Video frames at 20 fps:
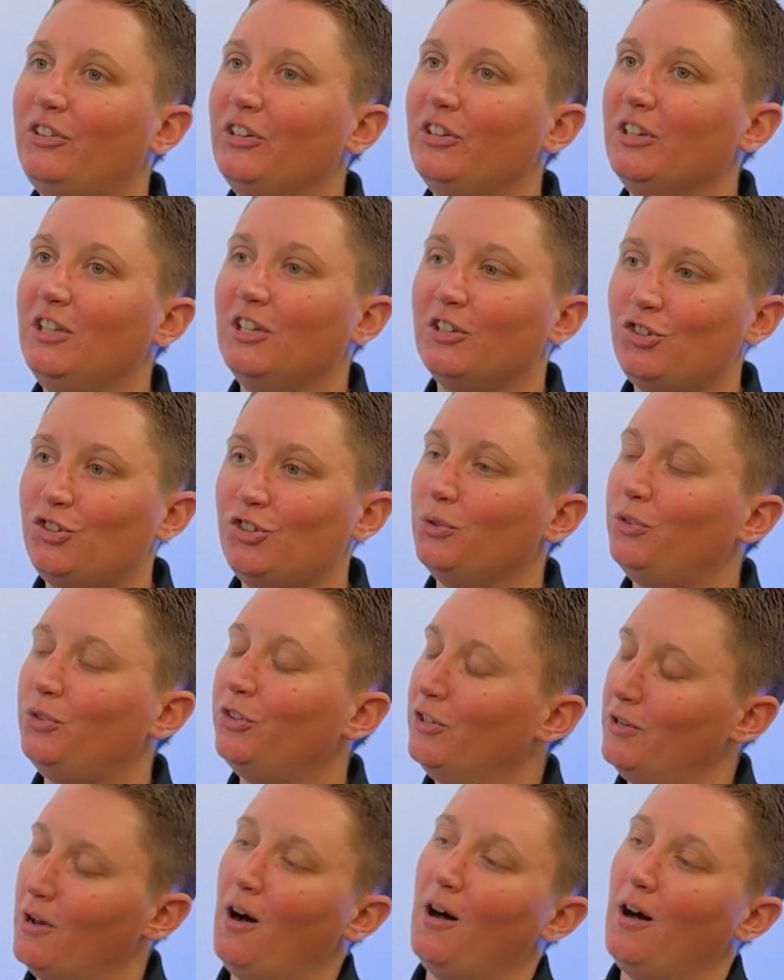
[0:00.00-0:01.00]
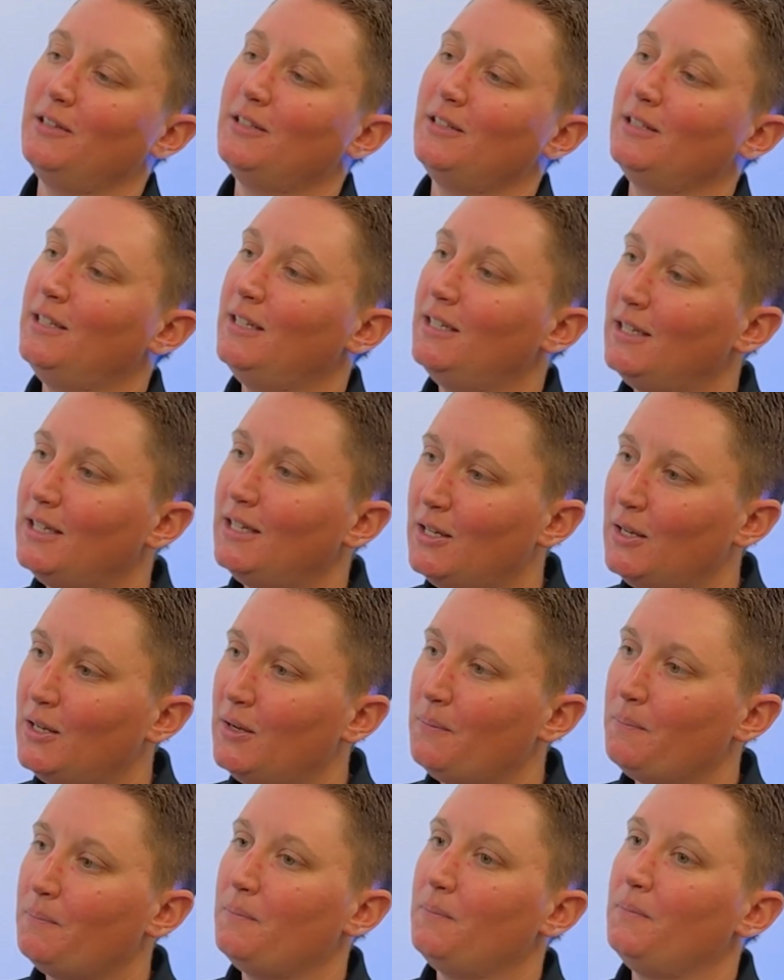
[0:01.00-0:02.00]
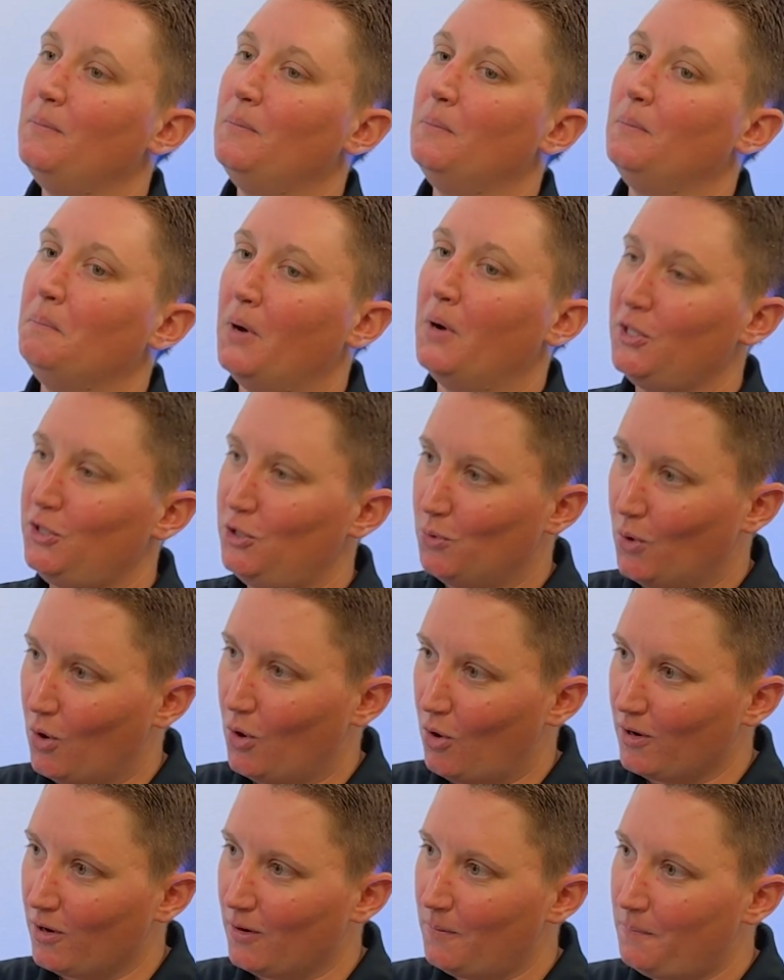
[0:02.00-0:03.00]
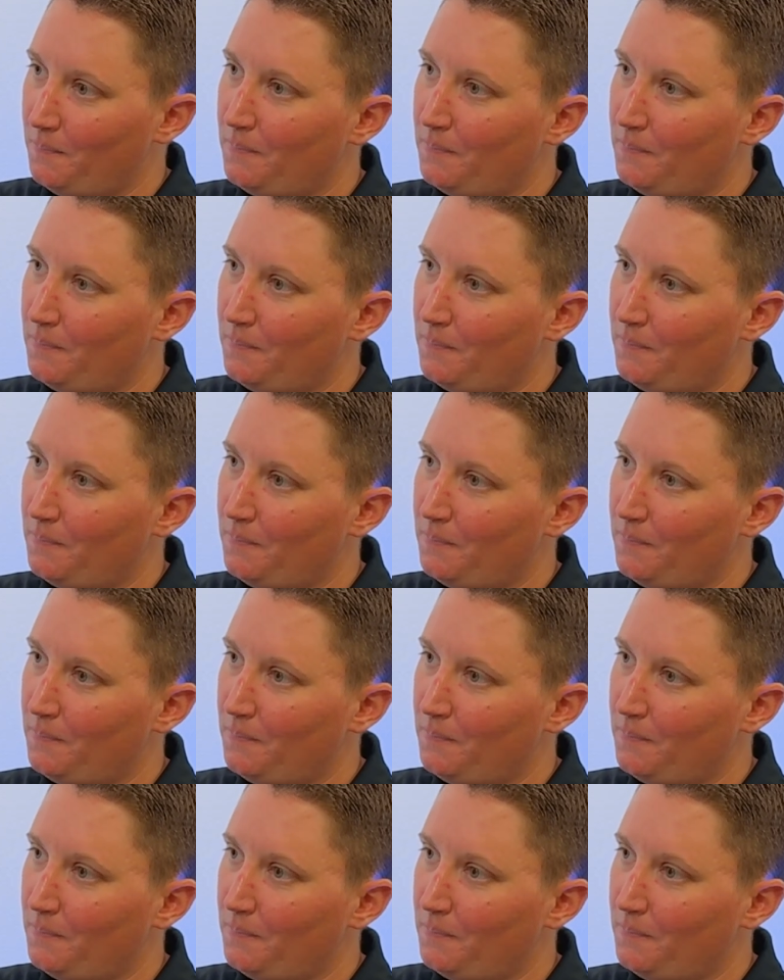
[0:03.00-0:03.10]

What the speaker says: to get you to not. But you are.